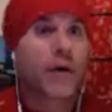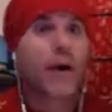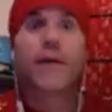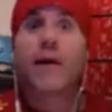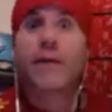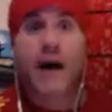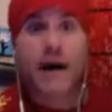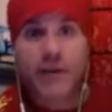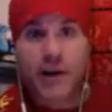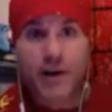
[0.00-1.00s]
And that Tai
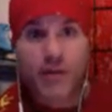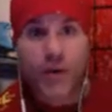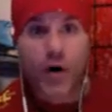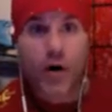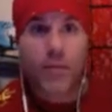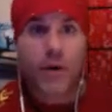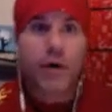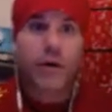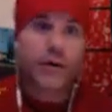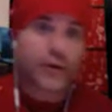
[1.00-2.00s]
Chi form,
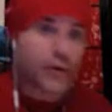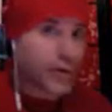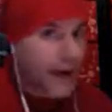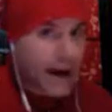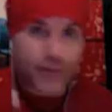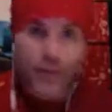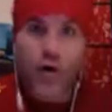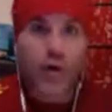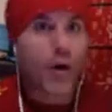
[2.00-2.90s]
you're doing that form